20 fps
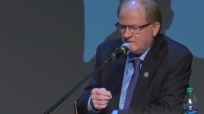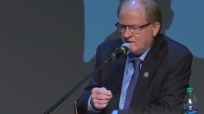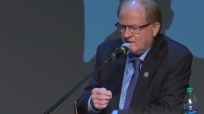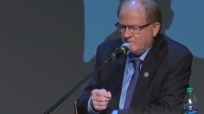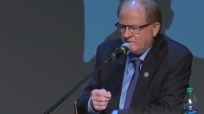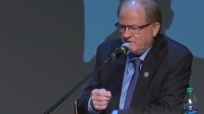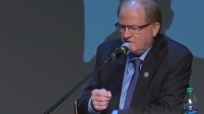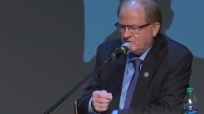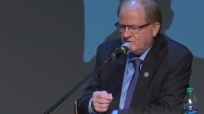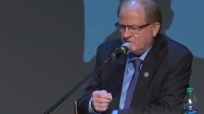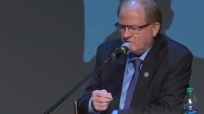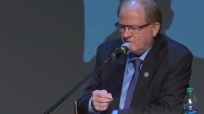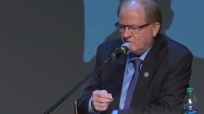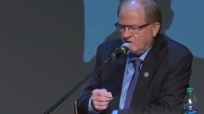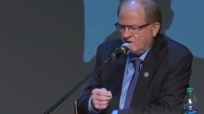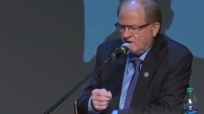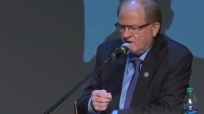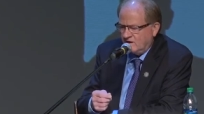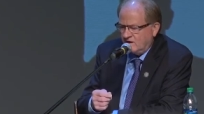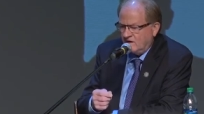coming to
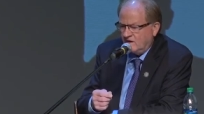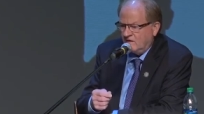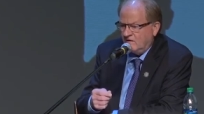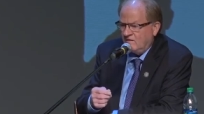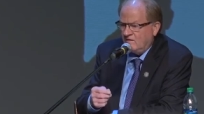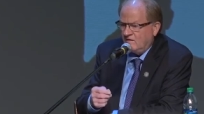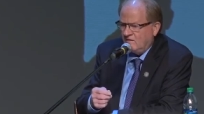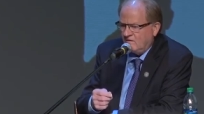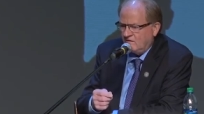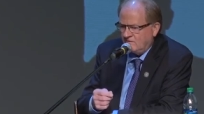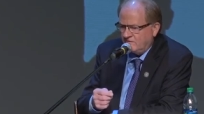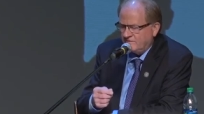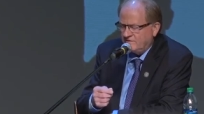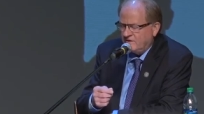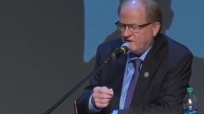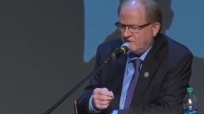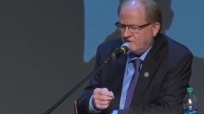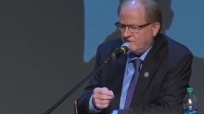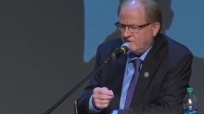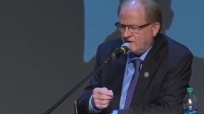a, a halt
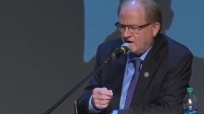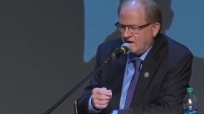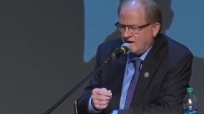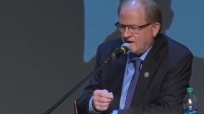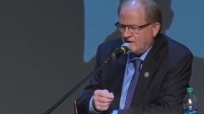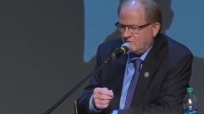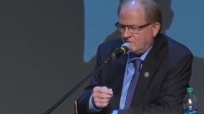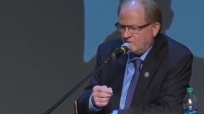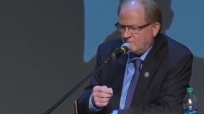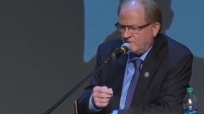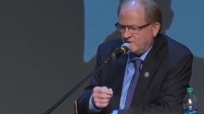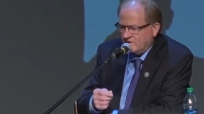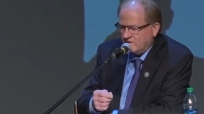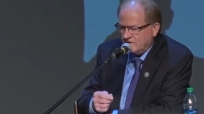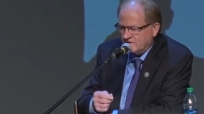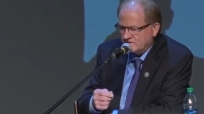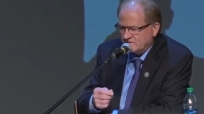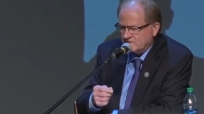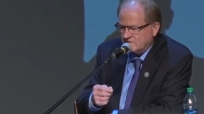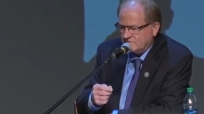here in Iowa
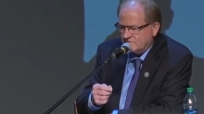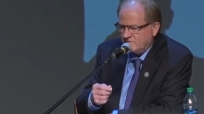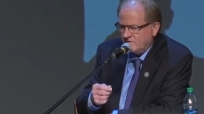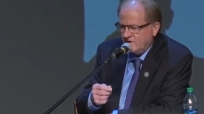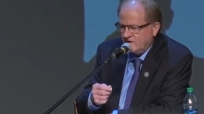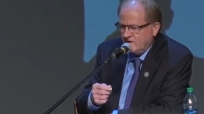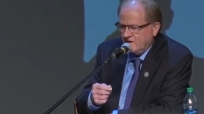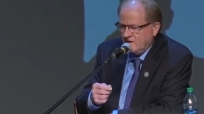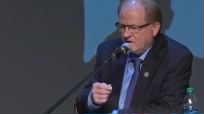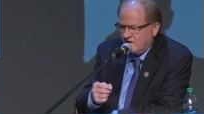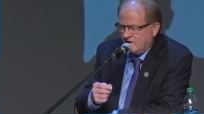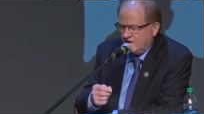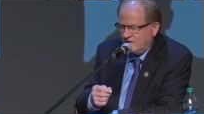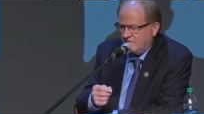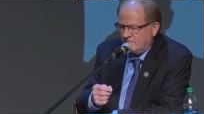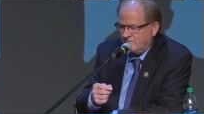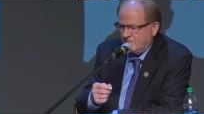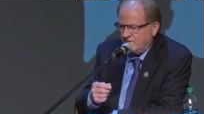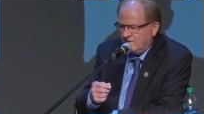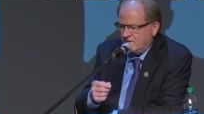because of
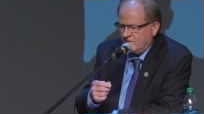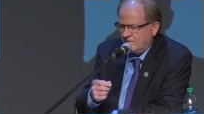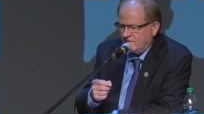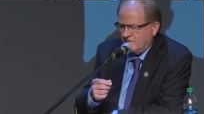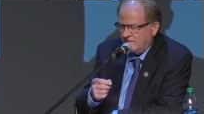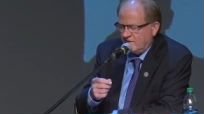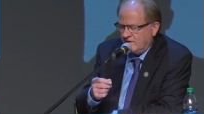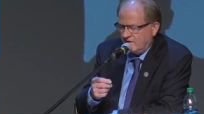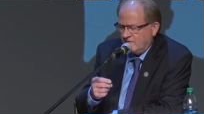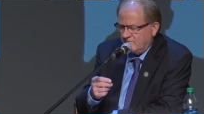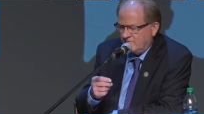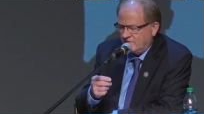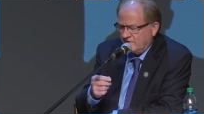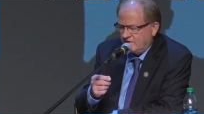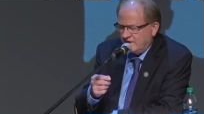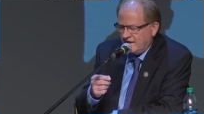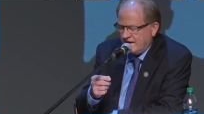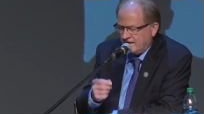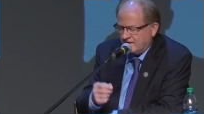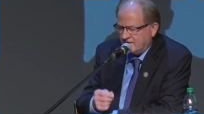of, uh, of
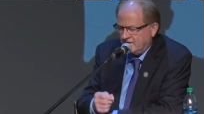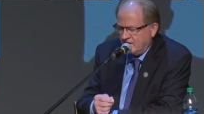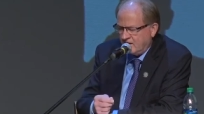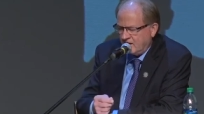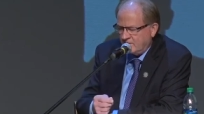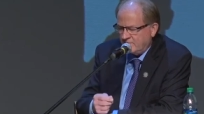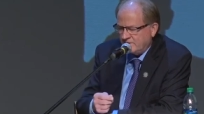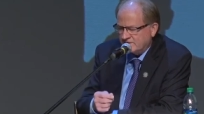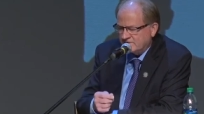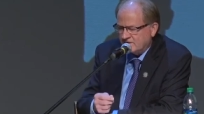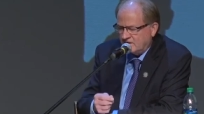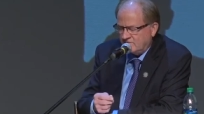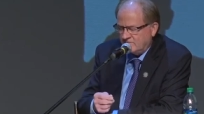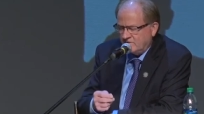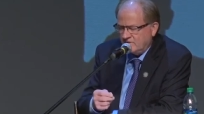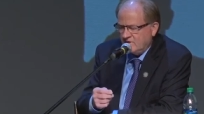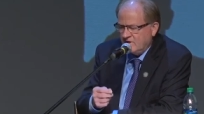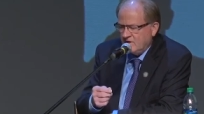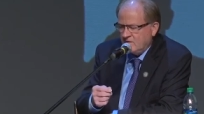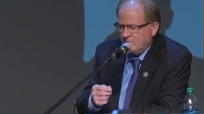the economics of
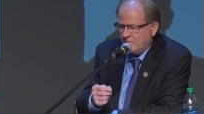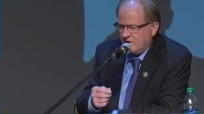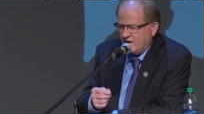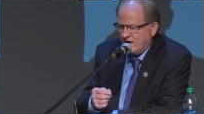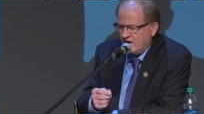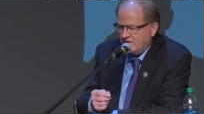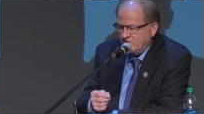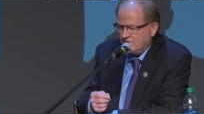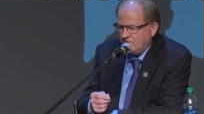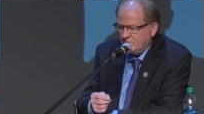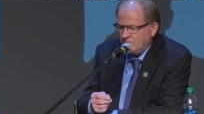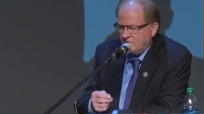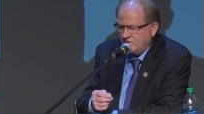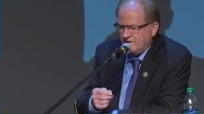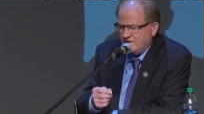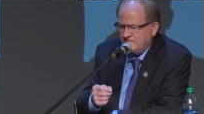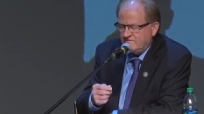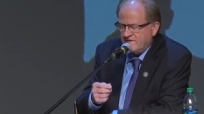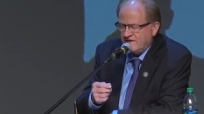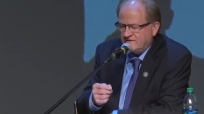it. But I do
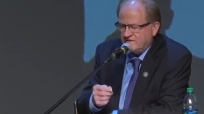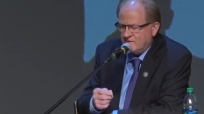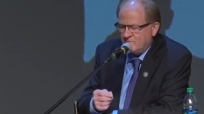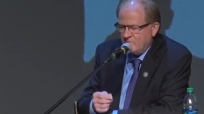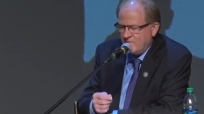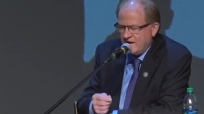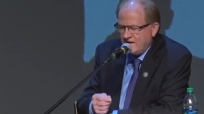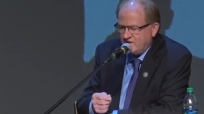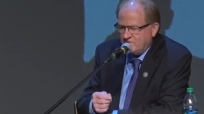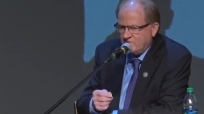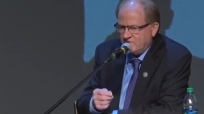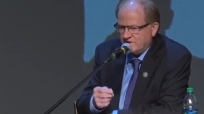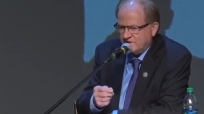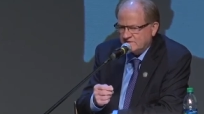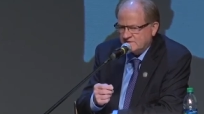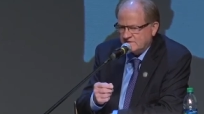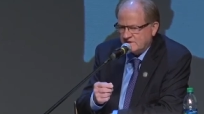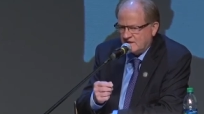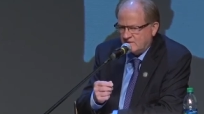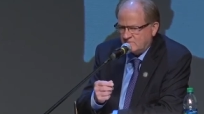believe that the
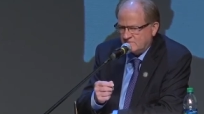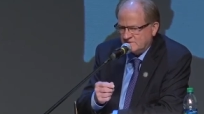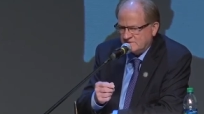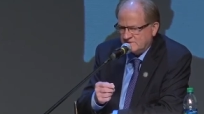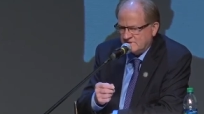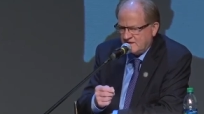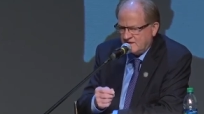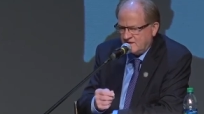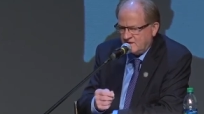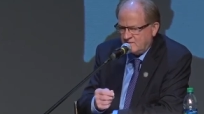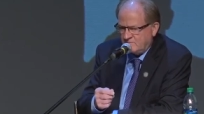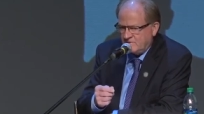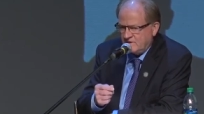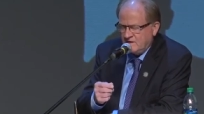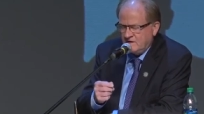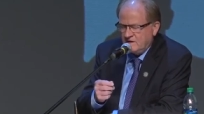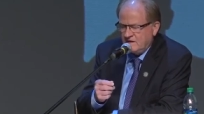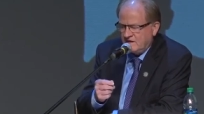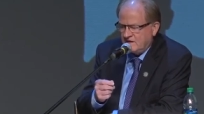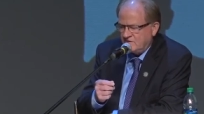matrix that was set up
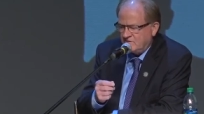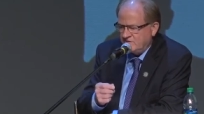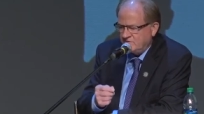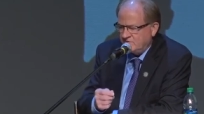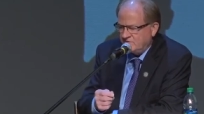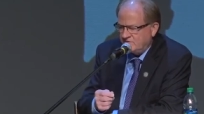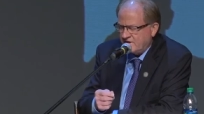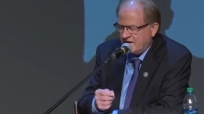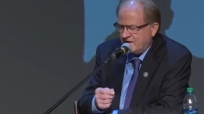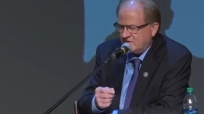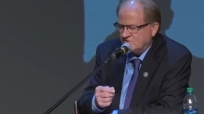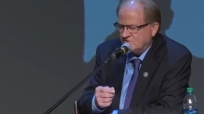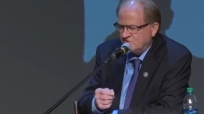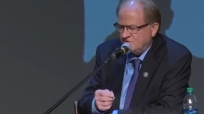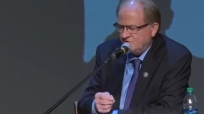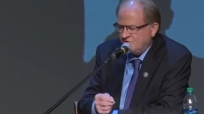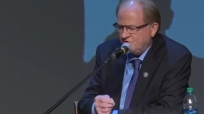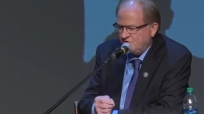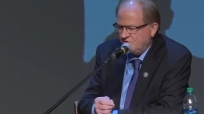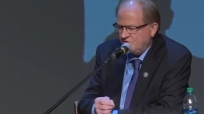in
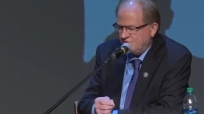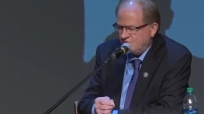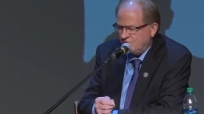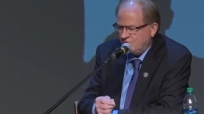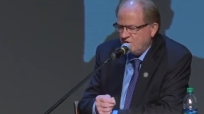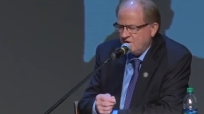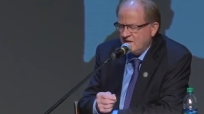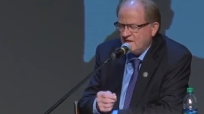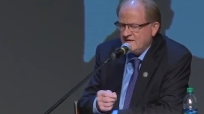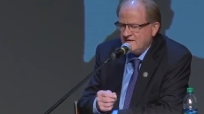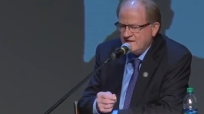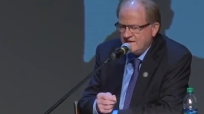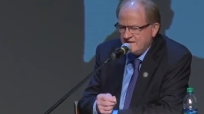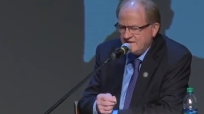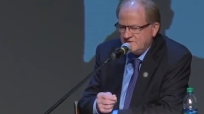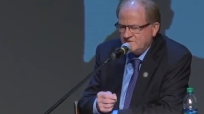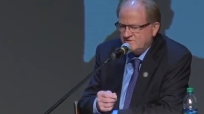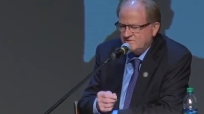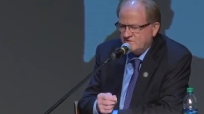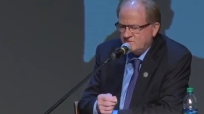2002
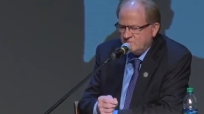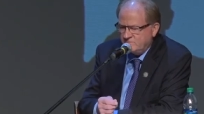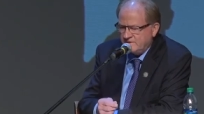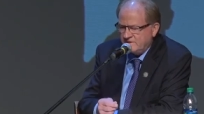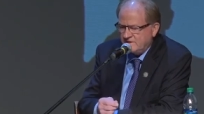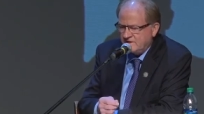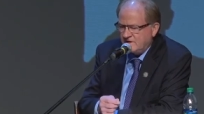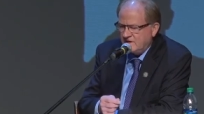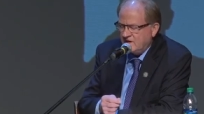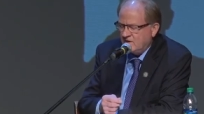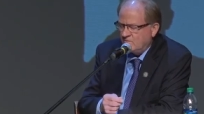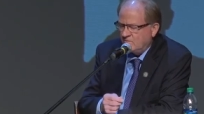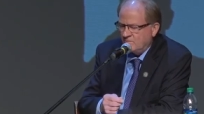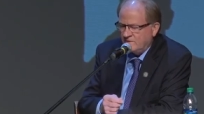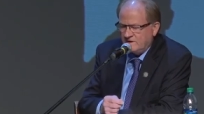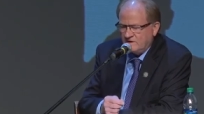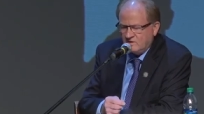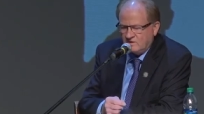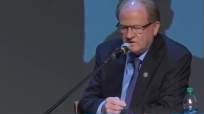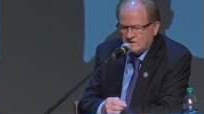needs to be
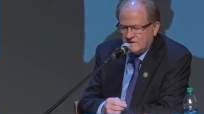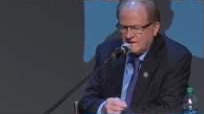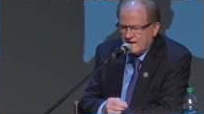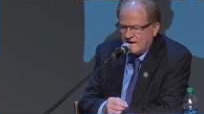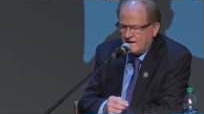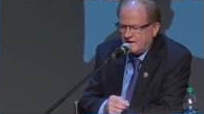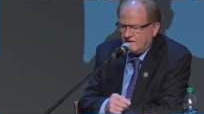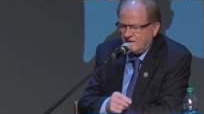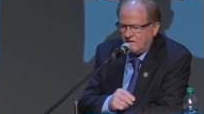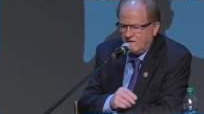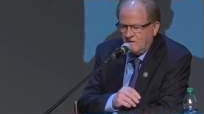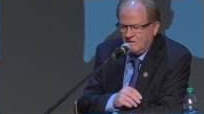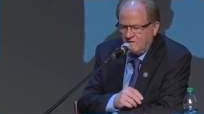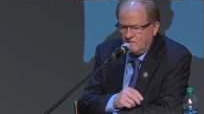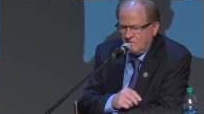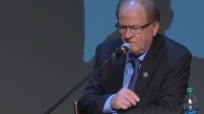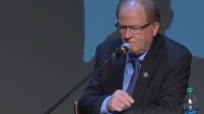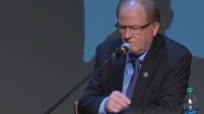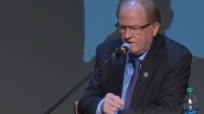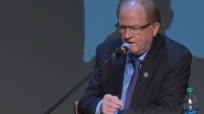relooked at
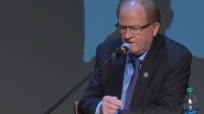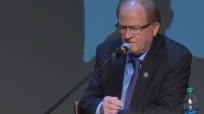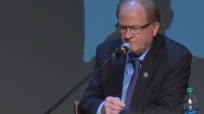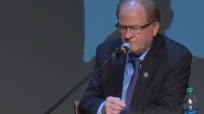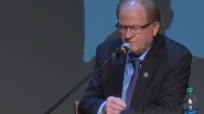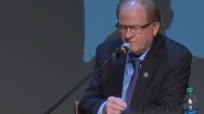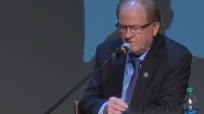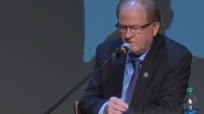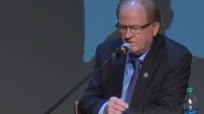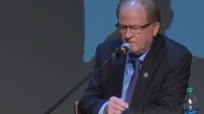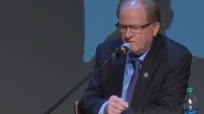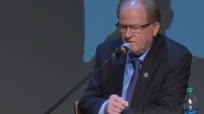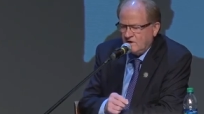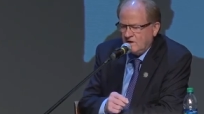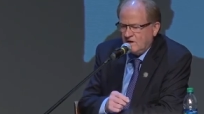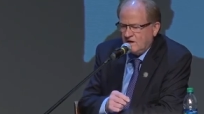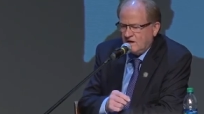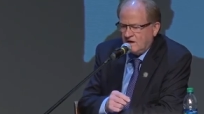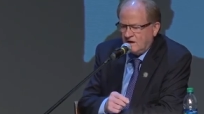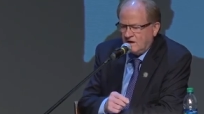all the way through.
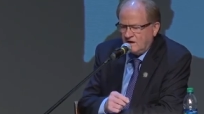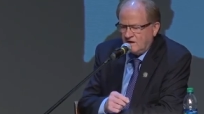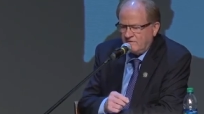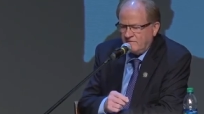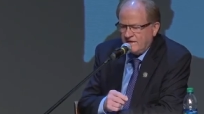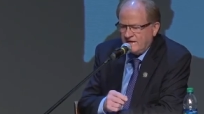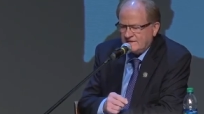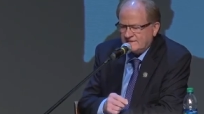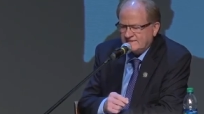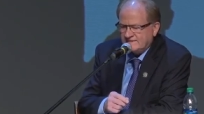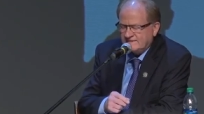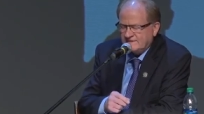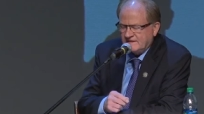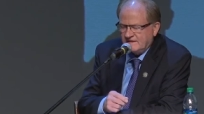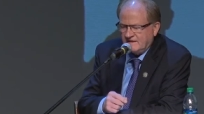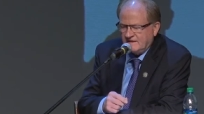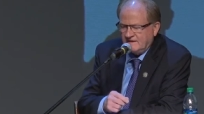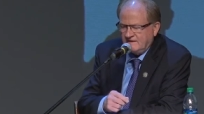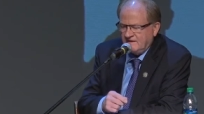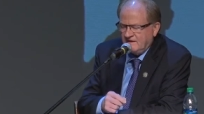Uh, that's
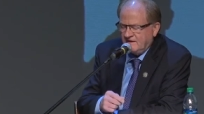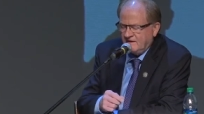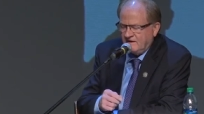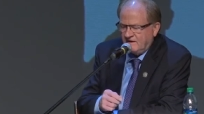uh,